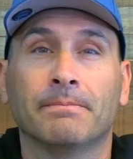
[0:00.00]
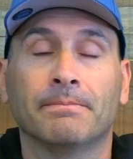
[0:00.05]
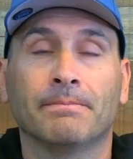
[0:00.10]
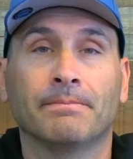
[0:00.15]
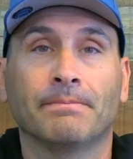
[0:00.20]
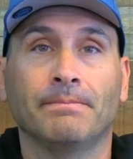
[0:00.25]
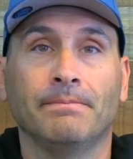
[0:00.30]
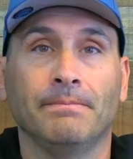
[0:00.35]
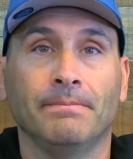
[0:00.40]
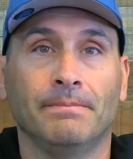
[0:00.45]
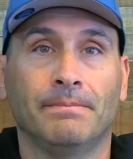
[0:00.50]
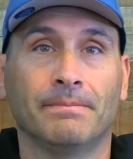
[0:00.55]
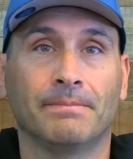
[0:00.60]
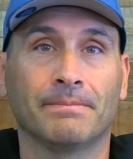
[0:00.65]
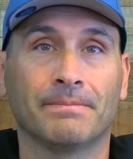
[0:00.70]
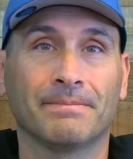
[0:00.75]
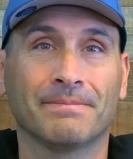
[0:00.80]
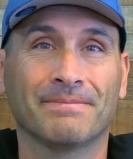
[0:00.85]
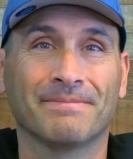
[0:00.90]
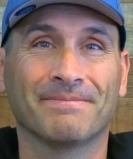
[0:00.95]

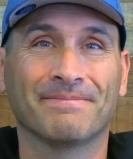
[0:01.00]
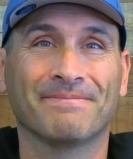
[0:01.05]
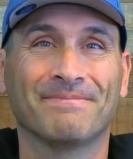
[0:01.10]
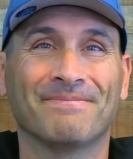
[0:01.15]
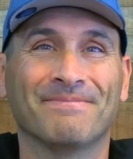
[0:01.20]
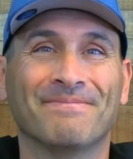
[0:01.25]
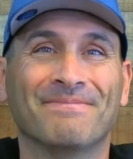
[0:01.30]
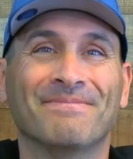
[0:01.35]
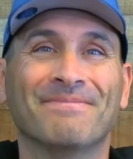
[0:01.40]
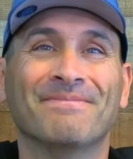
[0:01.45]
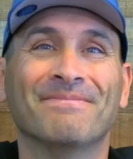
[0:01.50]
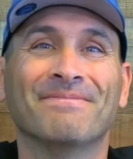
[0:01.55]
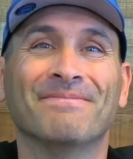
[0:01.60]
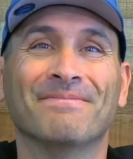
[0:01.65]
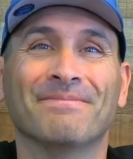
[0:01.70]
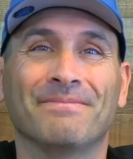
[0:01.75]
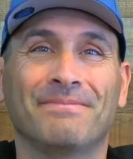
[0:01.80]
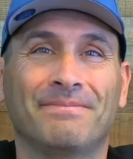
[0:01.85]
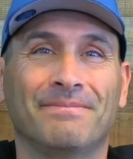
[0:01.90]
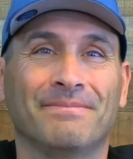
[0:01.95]

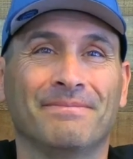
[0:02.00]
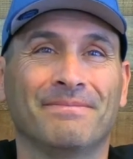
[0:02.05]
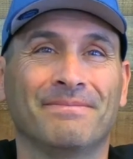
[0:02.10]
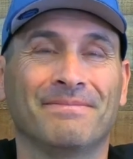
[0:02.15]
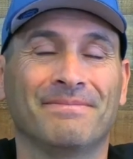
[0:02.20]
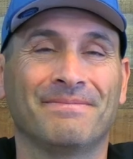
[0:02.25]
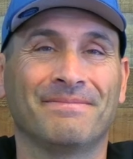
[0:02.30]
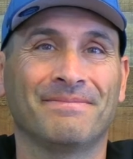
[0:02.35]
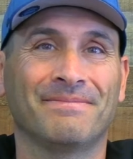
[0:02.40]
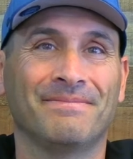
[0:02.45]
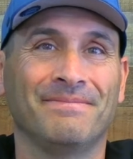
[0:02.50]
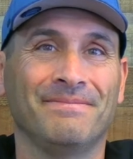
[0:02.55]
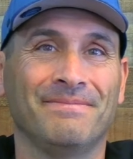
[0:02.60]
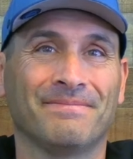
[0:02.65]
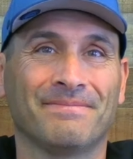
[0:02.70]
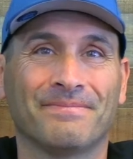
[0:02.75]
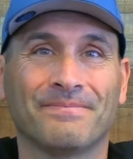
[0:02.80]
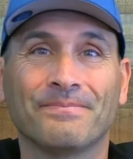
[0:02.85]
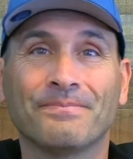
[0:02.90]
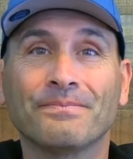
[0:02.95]

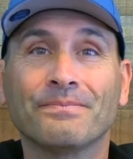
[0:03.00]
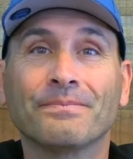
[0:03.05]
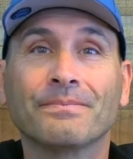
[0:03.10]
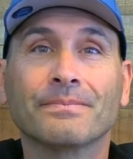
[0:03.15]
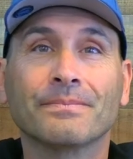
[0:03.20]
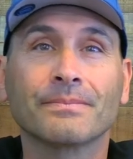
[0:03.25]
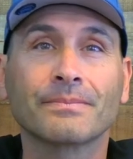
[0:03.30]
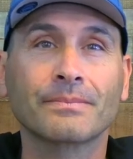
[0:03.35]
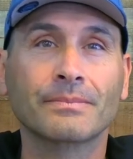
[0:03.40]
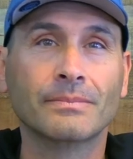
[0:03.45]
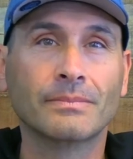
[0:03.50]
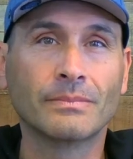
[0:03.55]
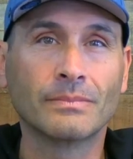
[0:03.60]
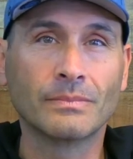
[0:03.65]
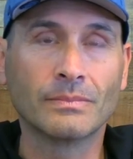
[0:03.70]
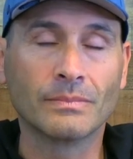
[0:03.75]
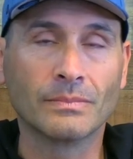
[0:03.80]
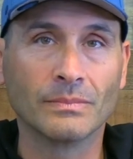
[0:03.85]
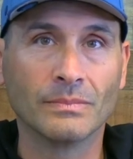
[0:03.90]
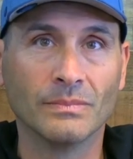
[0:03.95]

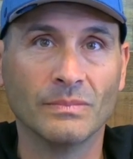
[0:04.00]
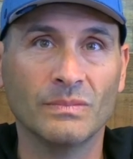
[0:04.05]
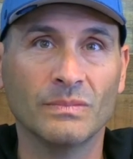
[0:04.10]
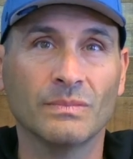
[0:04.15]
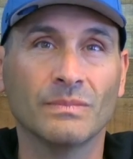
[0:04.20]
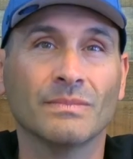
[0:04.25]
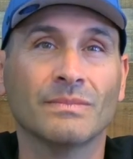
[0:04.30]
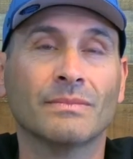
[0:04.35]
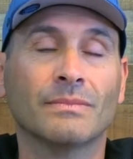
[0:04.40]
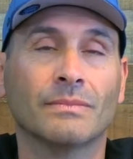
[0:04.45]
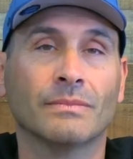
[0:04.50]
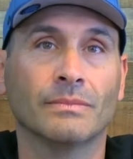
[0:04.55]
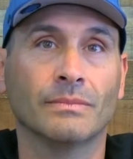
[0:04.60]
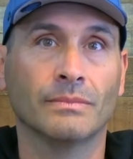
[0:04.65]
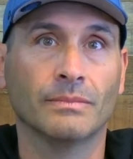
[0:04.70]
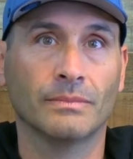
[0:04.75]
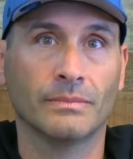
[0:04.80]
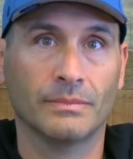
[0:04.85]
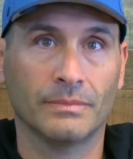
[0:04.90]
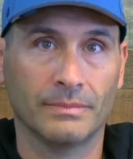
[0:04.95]

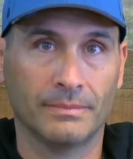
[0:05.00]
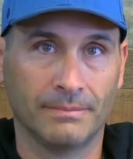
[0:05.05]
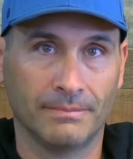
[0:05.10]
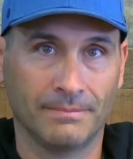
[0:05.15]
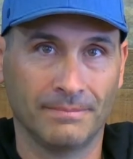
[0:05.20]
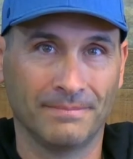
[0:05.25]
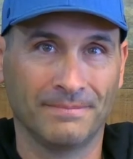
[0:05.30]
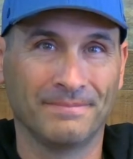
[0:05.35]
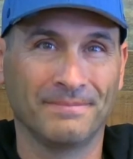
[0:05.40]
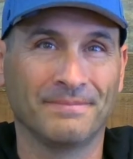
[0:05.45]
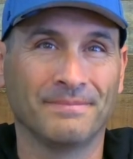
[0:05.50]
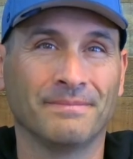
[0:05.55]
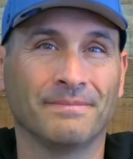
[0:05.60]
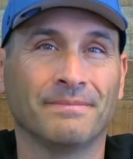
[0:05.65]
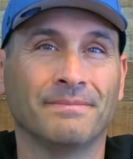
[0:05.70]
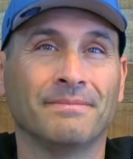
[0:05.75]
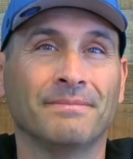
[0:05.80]
No words are spoken by the person on screen.